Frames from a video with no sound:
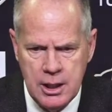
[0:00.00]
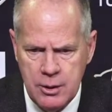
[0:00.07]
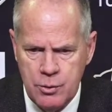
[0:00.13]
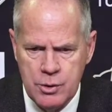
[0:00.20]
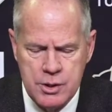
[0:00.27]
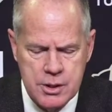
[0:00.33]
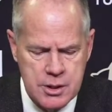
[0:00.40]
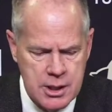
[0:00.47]
he
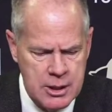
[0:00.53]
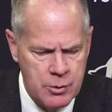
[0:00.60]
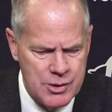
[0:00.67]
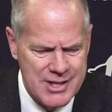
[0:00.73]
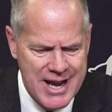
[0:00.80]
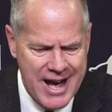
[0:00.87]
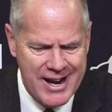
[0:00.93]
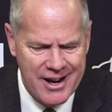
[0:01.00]

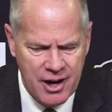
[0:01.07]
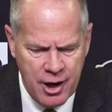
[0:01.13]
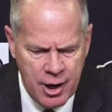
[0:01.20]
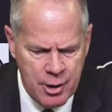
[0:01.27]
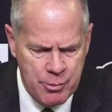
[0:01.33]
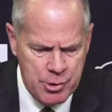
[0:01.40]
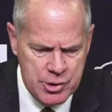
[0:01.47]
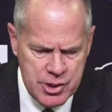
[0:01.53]
was not at
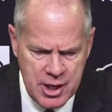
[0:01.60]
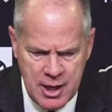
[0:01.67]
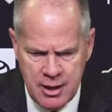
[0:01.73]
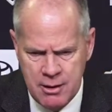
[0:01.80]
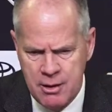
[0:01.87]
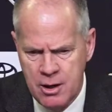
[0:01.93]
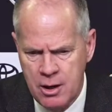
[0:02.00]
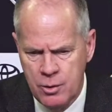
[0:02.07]

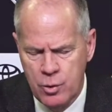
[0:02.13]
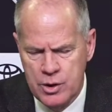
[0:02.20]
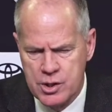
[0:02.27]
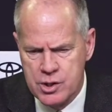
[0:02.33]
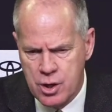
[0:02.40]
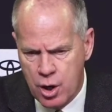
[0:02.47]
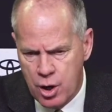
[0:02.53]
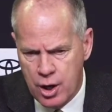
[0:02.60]
100%. We
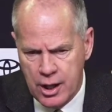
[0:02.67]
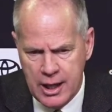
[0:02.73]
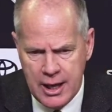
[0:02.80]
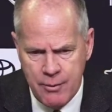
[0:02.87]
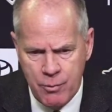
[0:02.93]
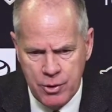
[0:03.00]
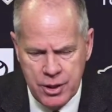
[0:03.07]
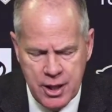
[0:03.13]
started a
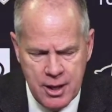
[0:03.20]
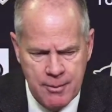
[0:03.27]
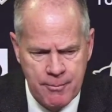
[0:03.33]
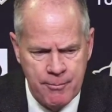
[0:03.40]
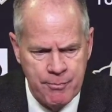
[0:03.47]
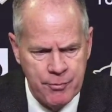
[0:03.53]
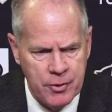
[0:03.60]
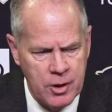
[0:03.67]
game with
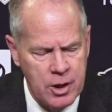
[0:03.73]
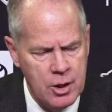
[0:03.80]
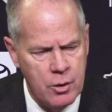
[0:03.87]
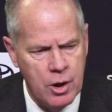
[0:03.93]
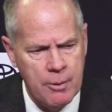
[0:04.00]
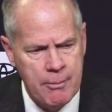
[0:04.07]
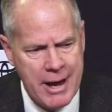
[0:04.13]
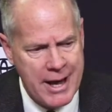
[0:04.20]
him, you
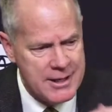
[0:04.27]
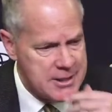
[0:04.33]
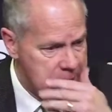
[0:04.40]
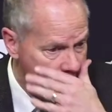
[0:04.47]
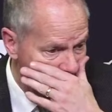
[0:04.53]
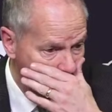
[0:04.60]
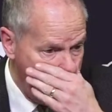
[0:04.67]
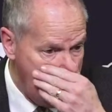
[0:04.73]
know, on
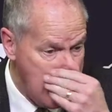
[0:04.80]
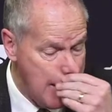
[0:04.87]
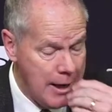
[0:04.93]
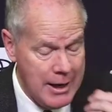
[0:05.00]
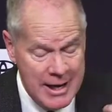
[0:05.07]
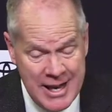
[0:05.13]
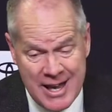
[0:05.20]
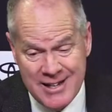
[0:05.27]
Madsen, and
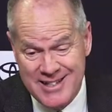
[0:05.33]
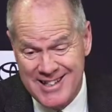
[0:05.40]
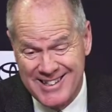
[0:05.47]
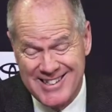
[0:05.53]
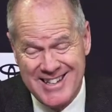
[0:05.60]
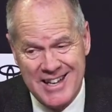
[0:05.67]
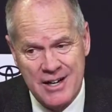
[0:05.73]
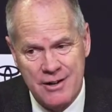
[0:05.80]
he had
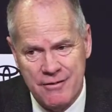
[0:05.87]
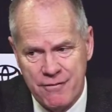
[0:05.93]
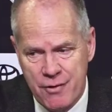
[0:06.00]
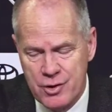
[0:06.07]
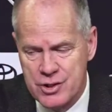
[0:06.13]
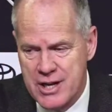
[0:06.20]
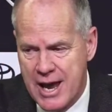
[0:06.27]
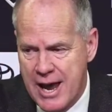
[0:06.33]
16 in the
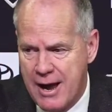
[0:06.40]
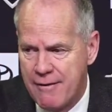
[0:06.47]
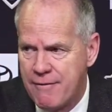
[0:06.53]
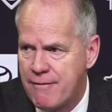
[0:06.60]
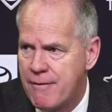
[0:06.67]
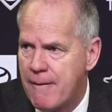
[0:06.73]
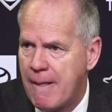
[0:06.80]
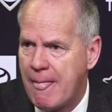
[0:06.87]
first
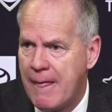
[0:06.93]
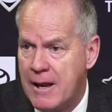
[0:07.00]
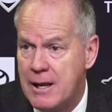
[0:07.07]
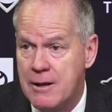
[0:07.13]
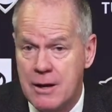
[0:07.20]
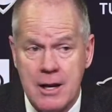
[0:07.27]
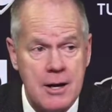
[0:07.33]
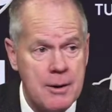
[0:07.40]
half,
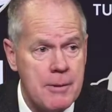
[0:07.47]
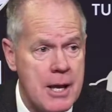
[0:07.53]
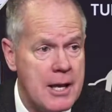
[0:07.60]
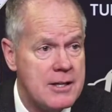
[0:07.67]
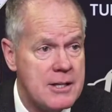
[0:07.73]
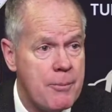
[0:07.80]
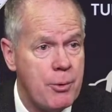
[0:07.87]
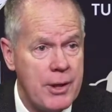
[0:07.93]
and he
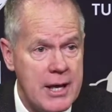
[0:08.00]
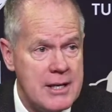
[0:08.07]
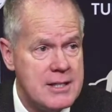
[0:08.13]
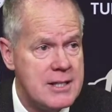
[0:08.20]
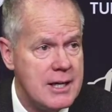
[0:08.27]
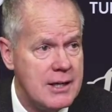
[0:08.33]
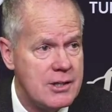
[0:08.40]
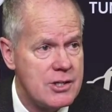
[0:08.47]
ends up with
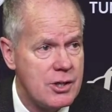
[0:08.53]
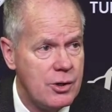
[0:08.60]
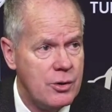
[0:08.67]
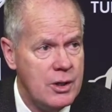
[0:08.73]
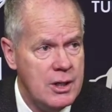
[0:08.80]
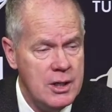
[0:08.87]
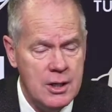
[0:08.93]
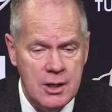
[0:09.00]
18.
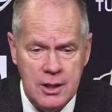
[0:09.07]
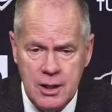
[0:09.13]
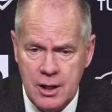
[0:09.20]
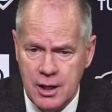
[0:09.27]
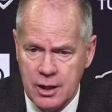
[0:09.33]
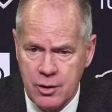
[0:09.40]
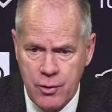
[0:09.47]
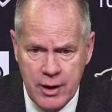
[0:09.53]
So
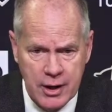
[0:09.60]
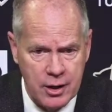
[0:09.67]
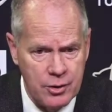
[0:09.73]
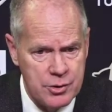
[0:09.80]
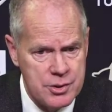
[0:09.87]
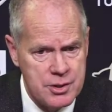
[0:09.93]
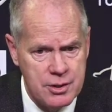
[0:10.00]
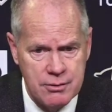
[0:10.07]
credit
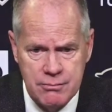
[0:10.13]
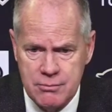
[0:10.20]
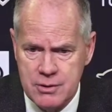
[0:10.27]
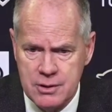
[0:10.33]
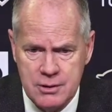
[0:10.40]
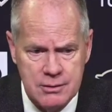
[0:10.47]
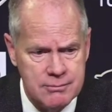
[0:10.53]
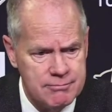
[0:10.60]
goes
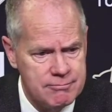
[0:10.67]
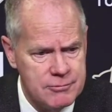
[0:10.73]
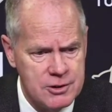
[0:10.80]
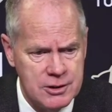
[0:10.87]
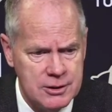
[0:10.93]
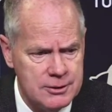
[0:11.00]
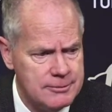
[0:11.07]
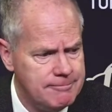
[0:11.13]
to
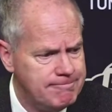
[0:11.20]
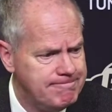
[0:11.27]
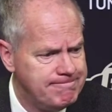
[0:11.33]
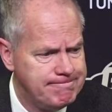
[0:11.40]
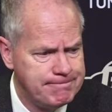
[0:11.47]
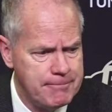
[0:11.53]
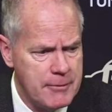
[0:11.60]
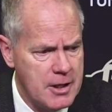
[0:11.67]

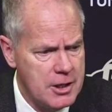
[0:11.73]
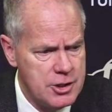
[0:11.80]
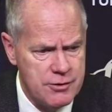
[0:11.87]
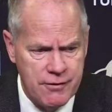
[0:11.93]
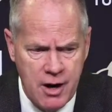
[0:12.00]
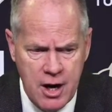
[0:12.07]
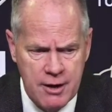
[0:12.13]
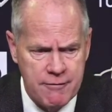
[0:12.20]

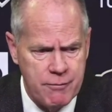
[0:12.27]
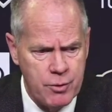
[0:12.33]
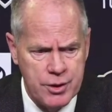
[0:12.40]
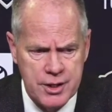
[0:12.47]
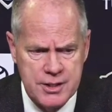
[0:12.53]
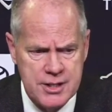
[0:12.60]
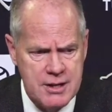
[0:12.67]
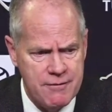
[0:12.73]
J'Vonne
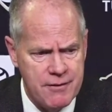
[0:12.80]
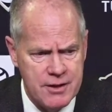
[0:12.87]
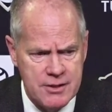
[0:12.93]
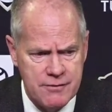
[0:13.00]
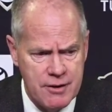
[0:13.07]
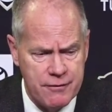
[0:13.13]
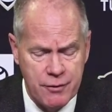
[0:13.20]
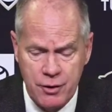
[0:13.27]
with his
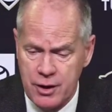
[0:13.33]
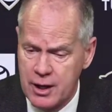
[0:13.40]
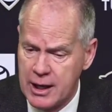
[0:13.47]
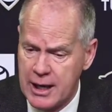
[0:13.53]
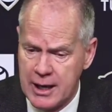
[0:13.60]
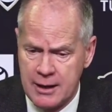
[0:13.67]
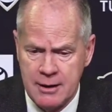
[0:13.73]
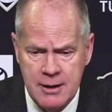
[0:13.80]
defensive effort. And
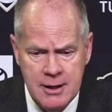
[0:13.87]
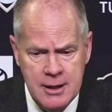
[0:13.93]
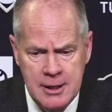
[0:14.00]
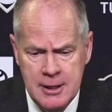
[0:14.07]
again,